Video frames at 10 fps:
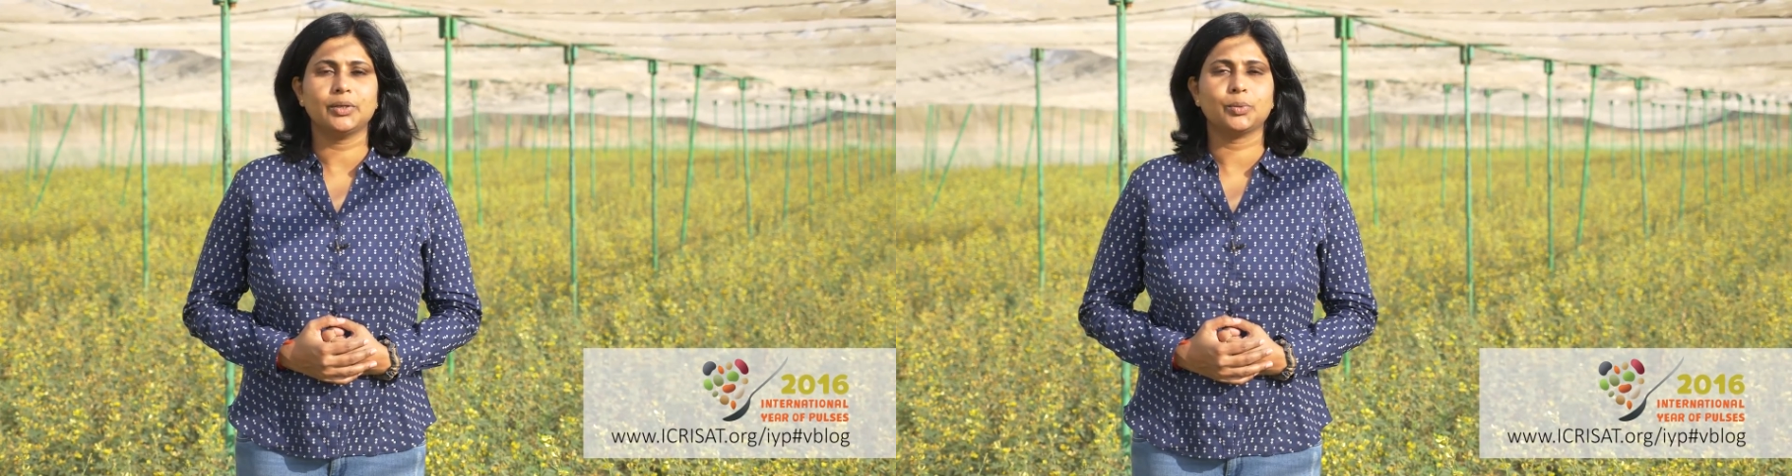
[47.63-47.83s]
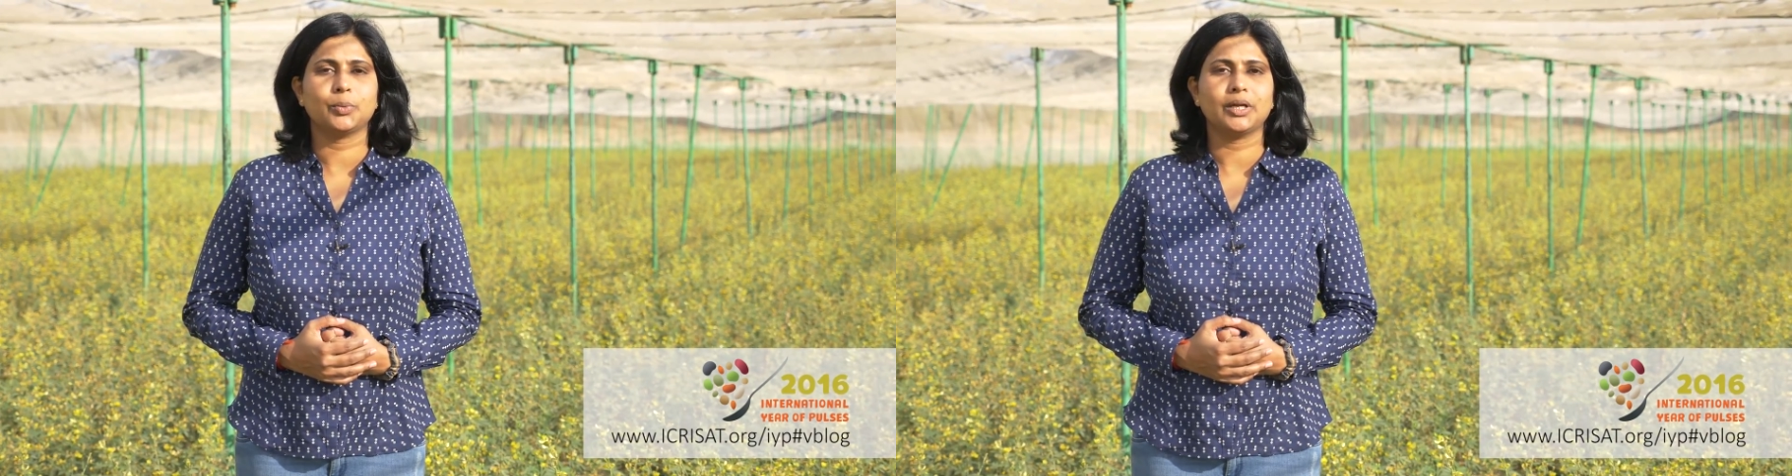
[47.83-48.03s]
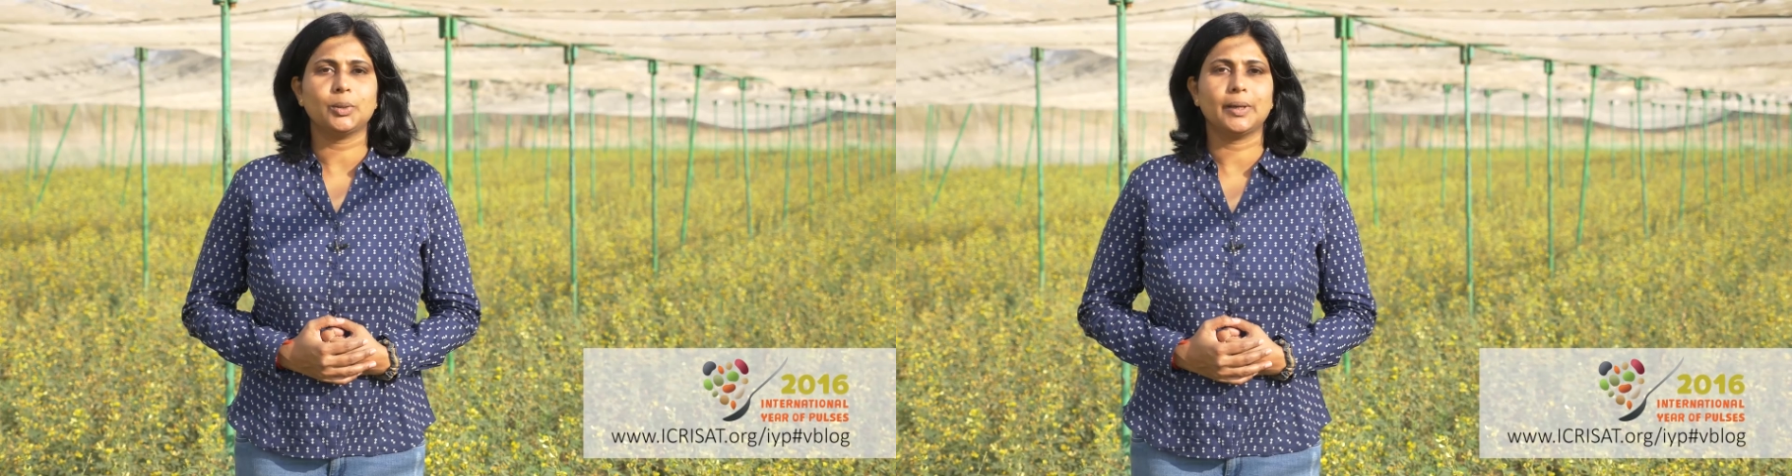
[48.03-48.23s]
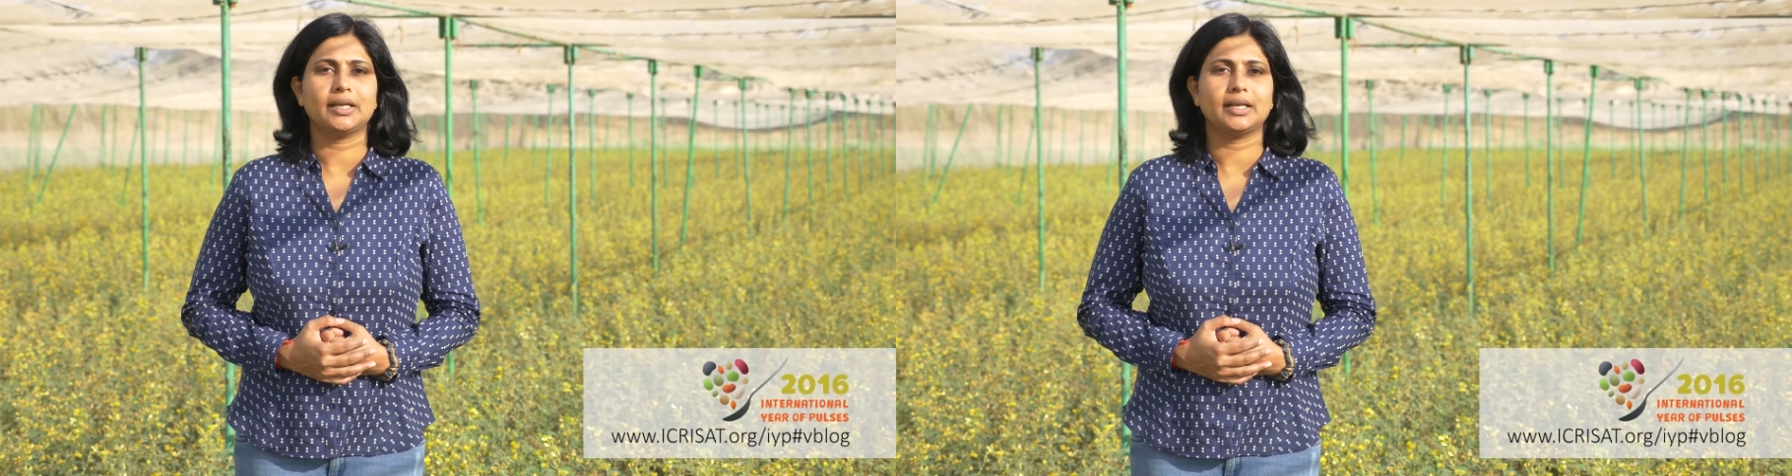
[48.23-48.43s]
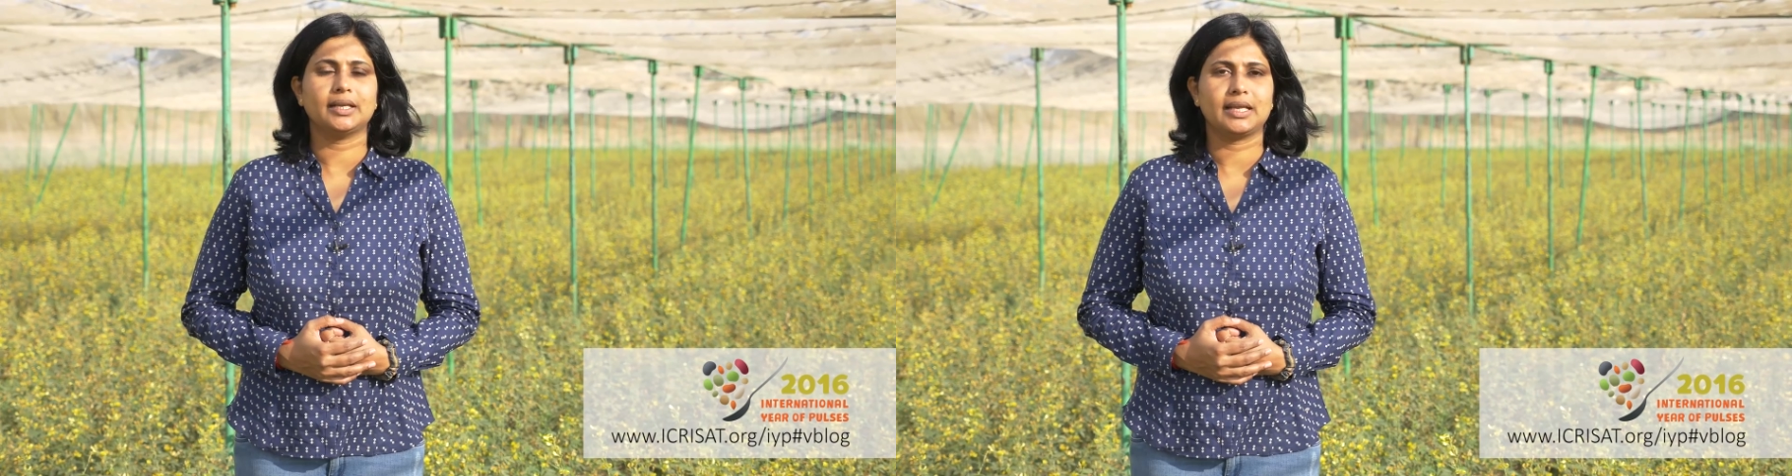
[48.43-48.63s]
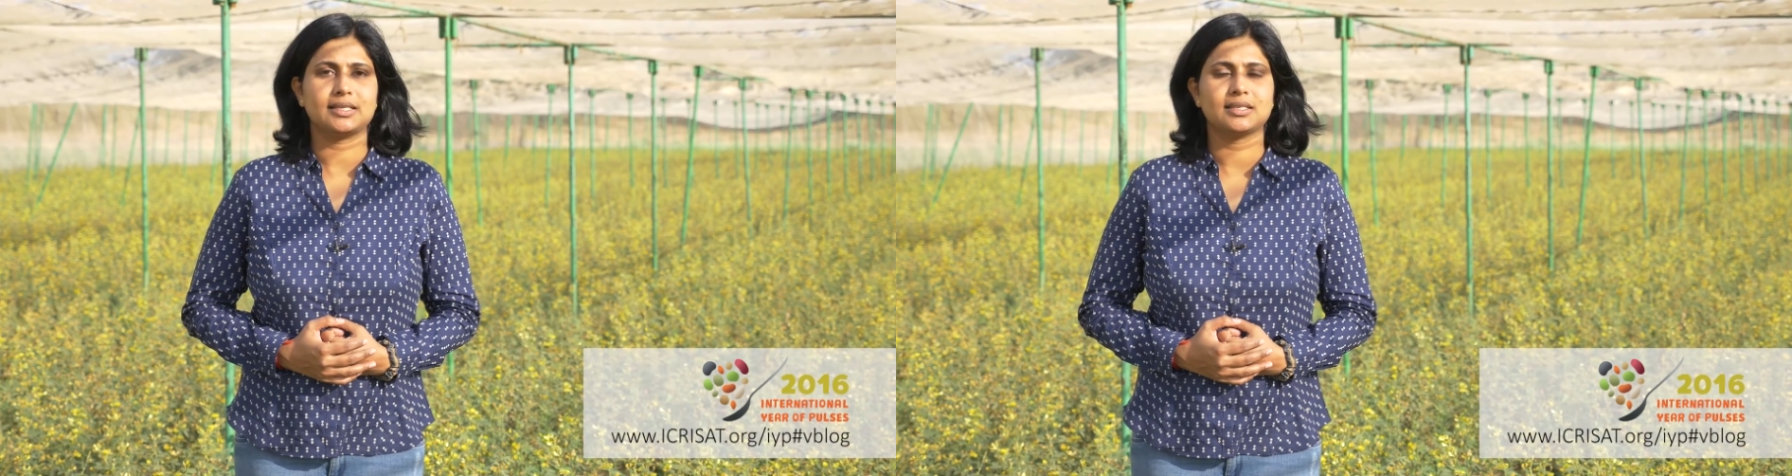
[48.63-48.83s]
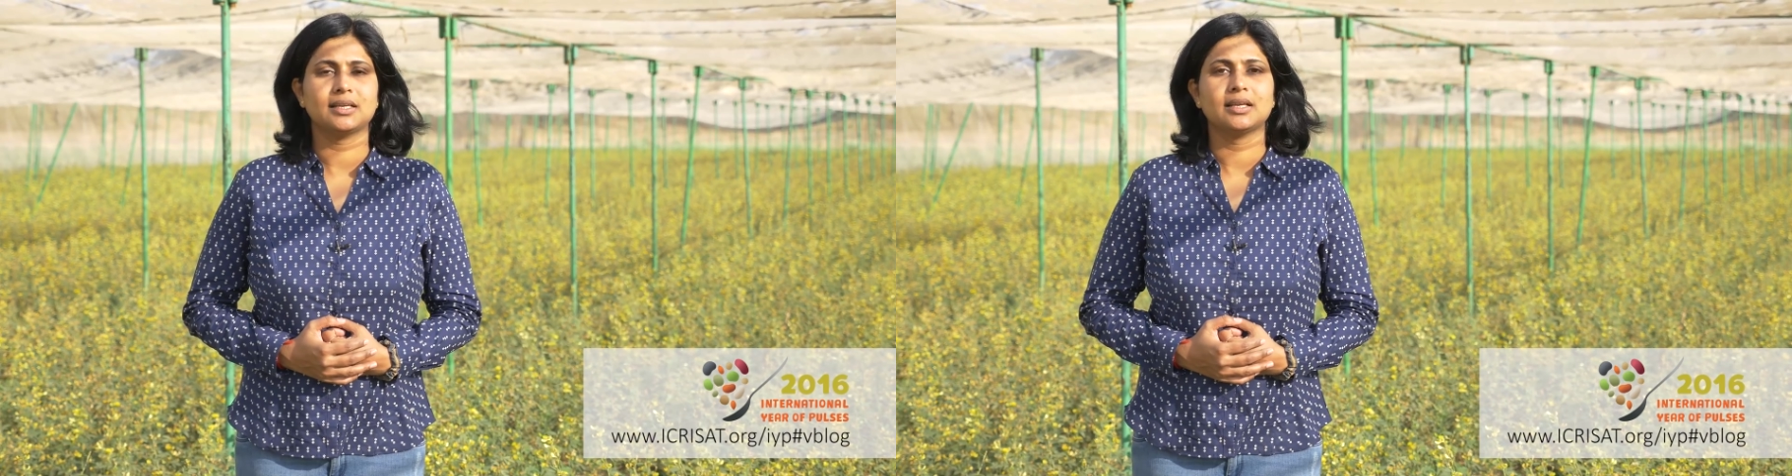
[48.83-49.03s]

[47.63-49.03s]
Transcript: to 120 days